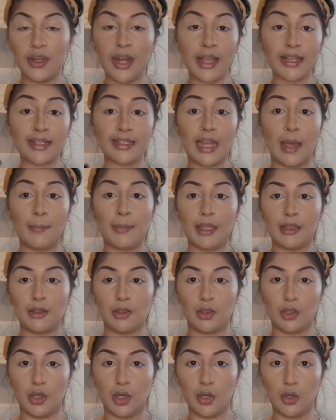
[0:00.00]
next step is
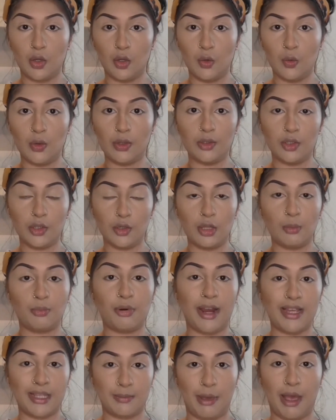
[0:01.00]
to do the pressed